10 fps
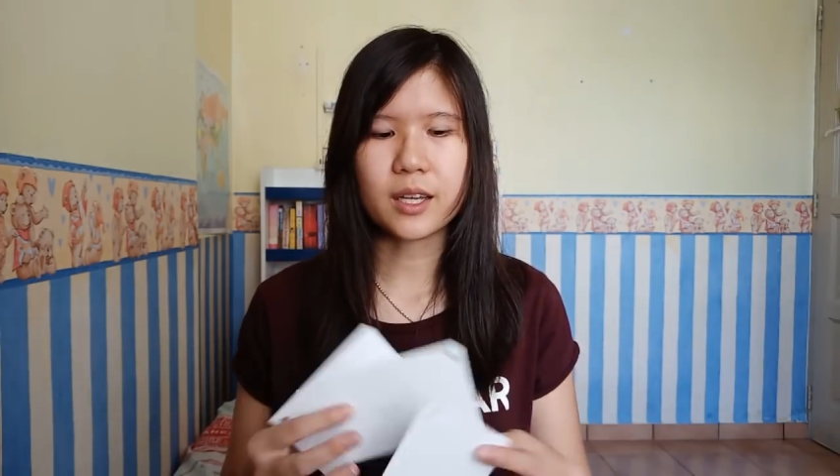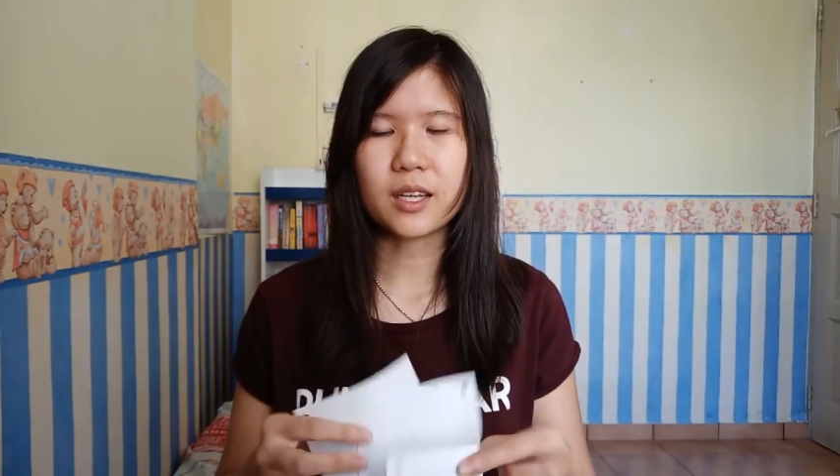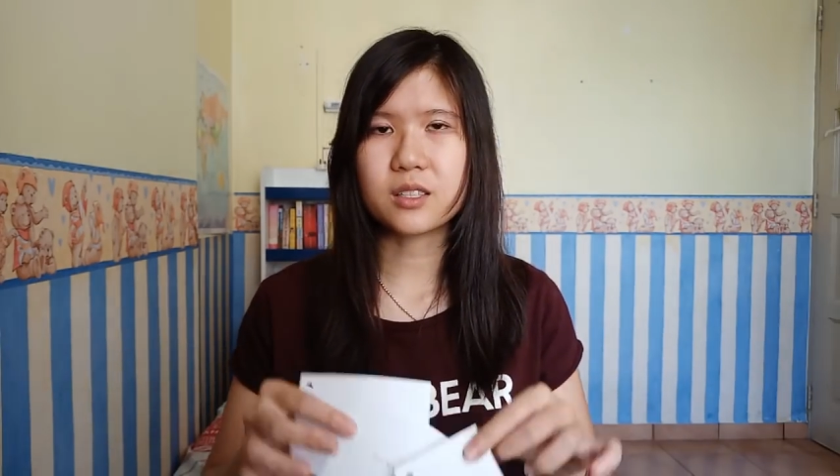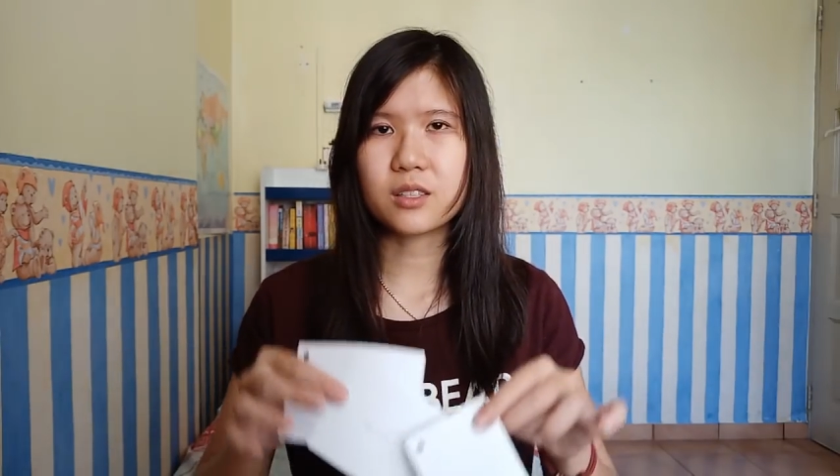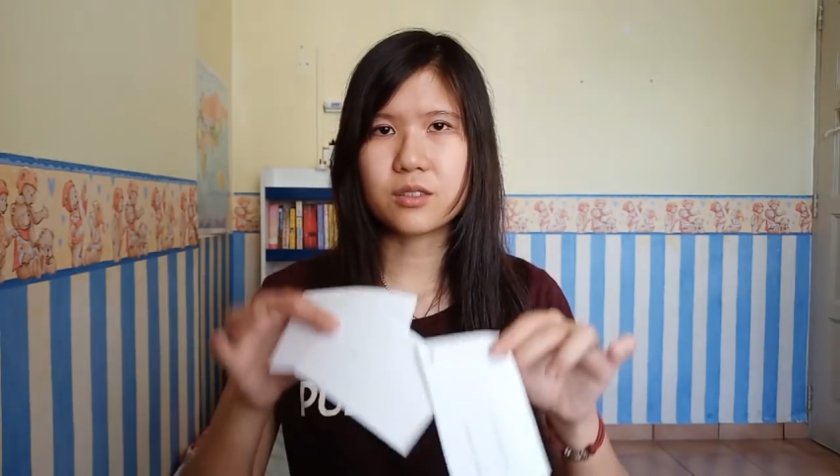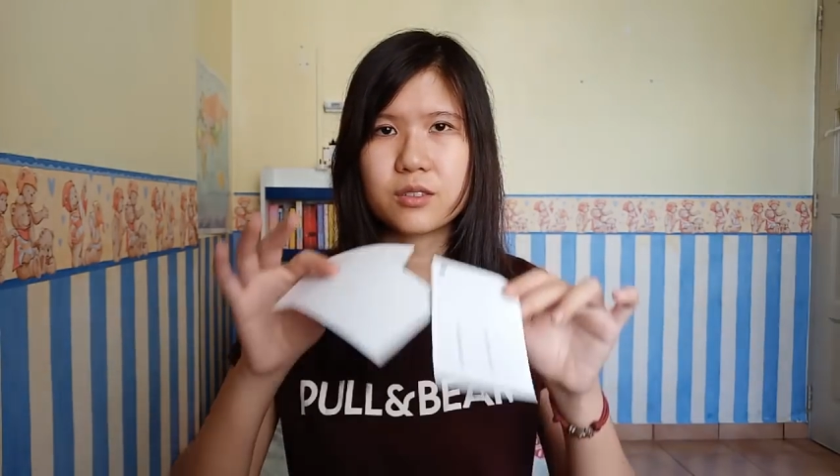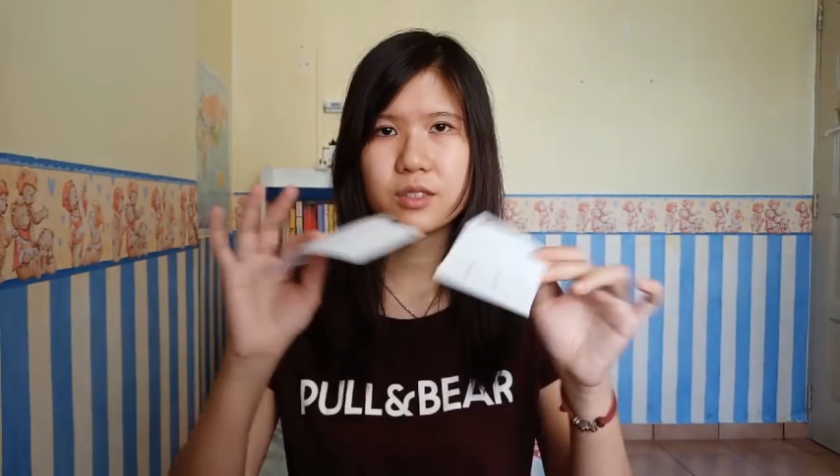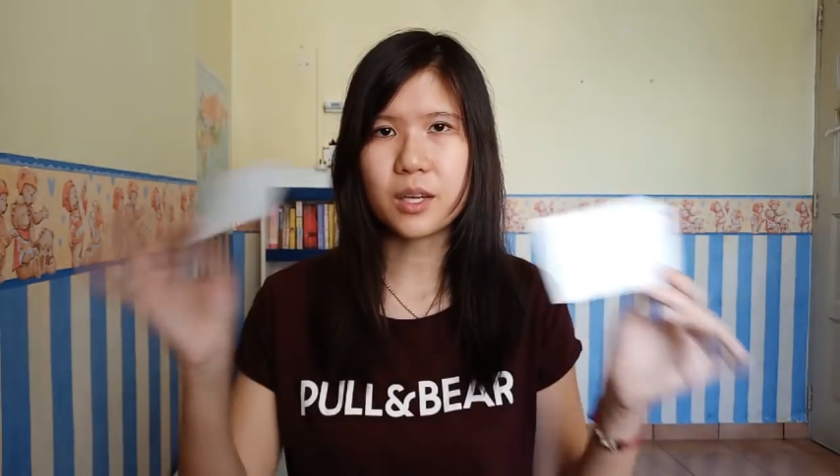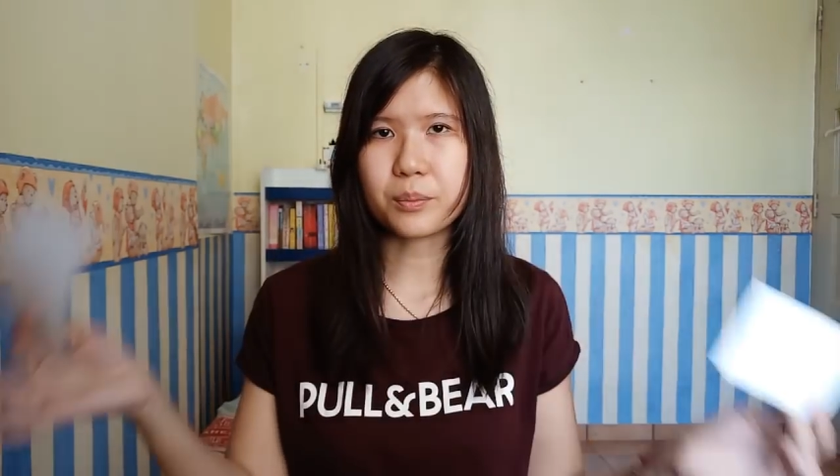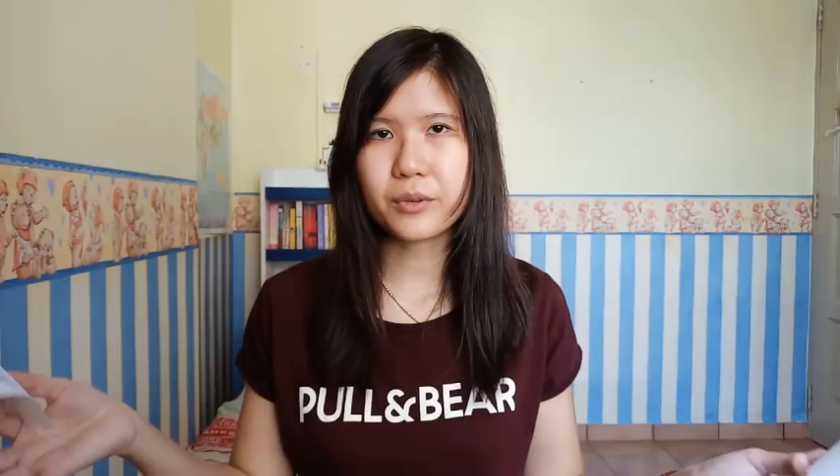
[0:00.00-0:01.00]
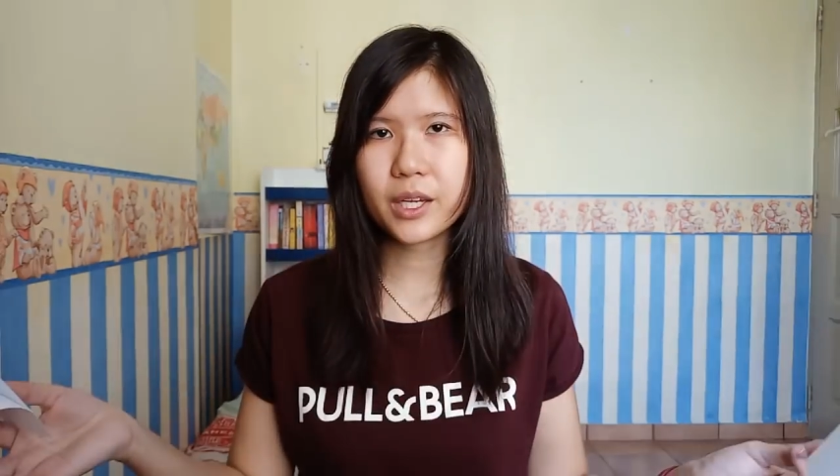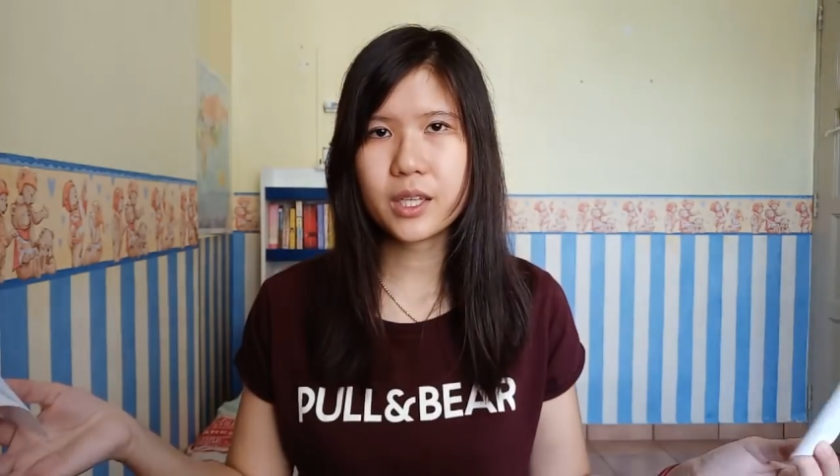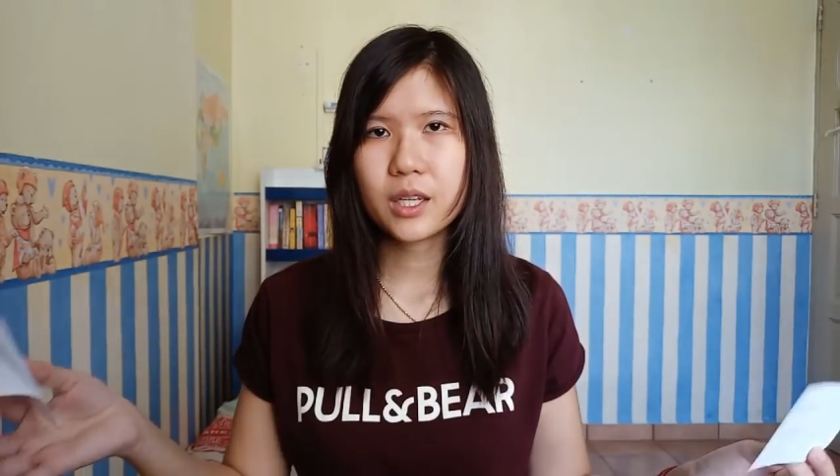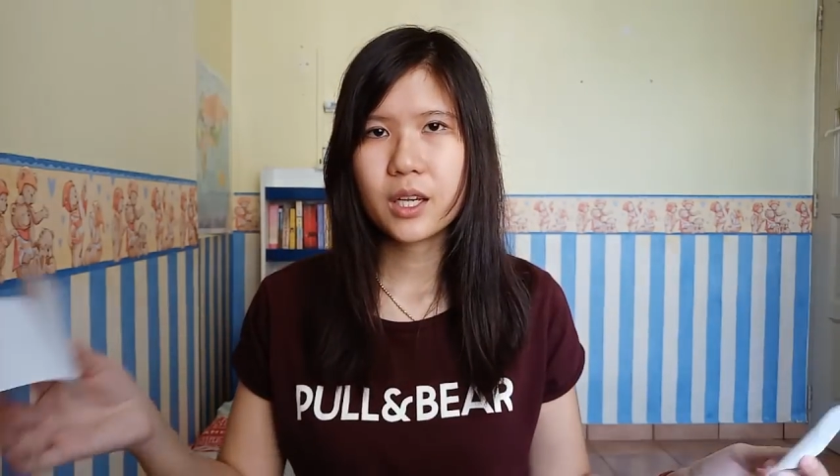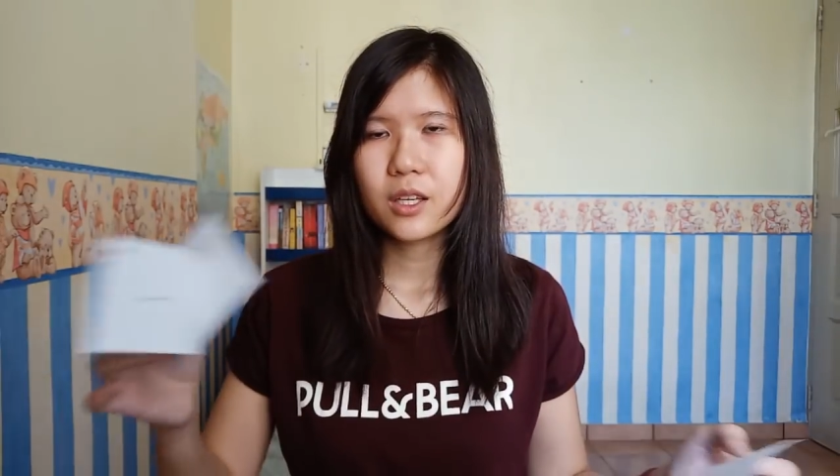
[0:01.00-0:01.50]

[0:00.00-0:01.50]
They are still separate,